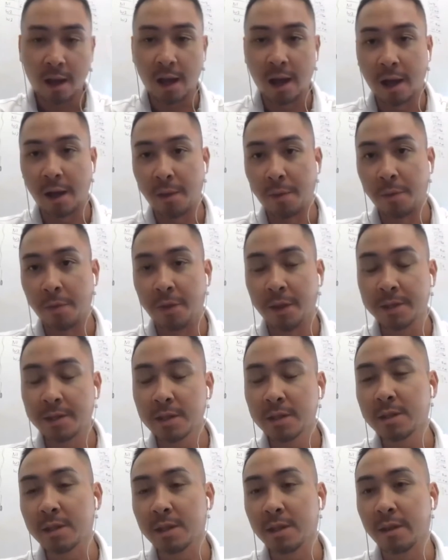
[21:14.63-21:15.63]
This
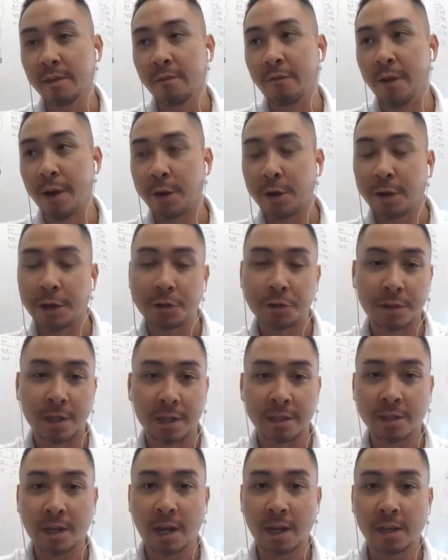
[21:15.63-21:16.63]
is very interesting. It's
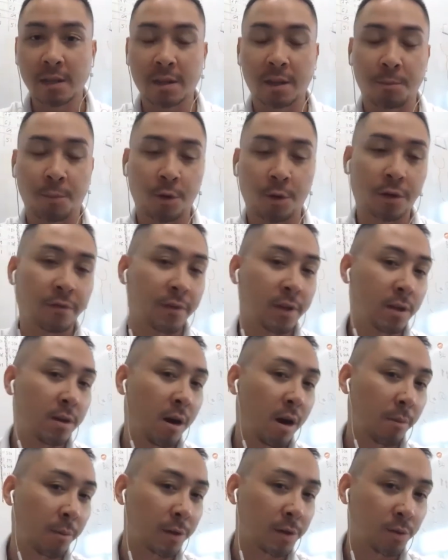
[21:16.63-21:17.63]
kind of like the birth of
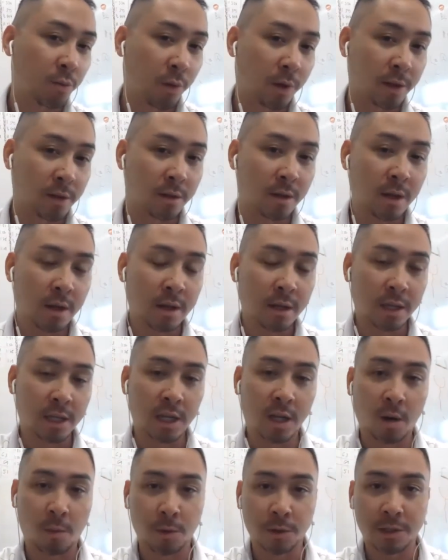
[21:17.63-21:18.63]
e-commerce, when
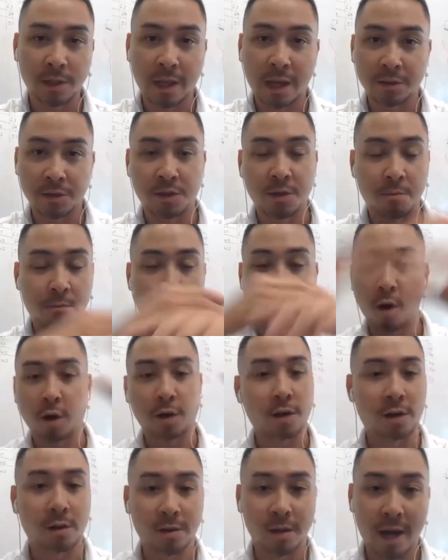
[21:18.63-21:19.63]
e-commerce allows you to market
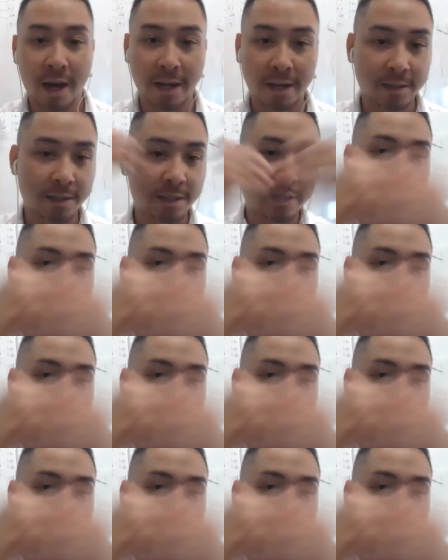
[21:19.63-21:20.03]
online and sell